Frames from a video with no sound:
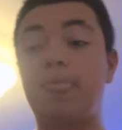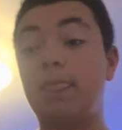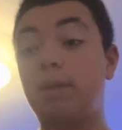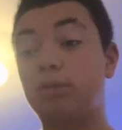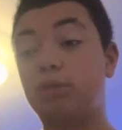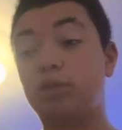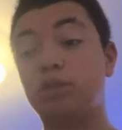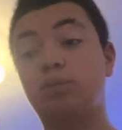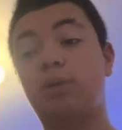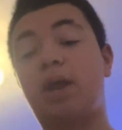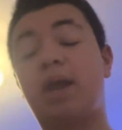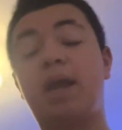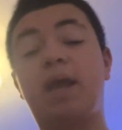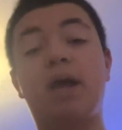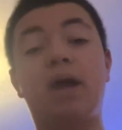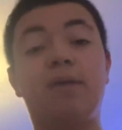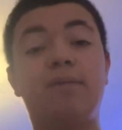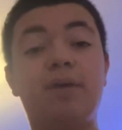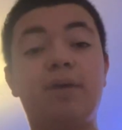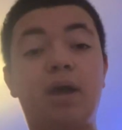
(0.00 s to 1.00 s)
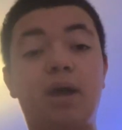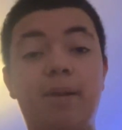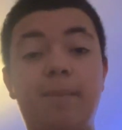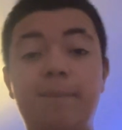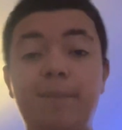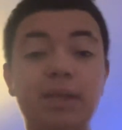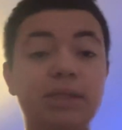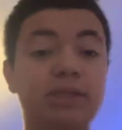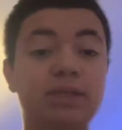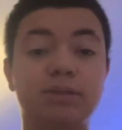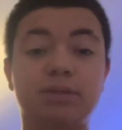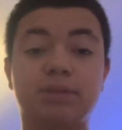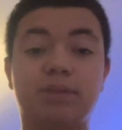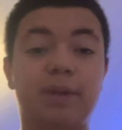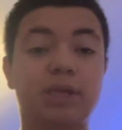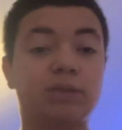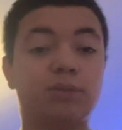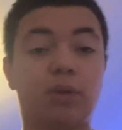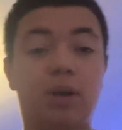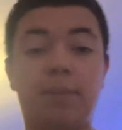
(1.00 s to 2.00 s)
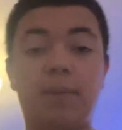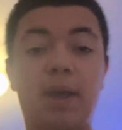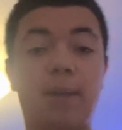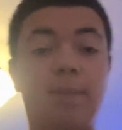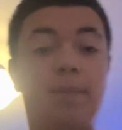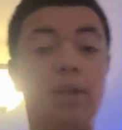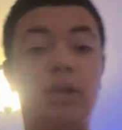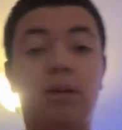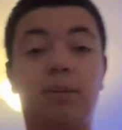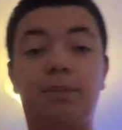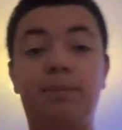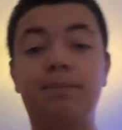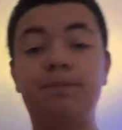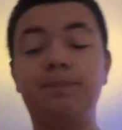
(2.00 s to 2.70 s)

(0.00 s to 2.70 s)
which is what I have. Mid tier is the best one in my opinion.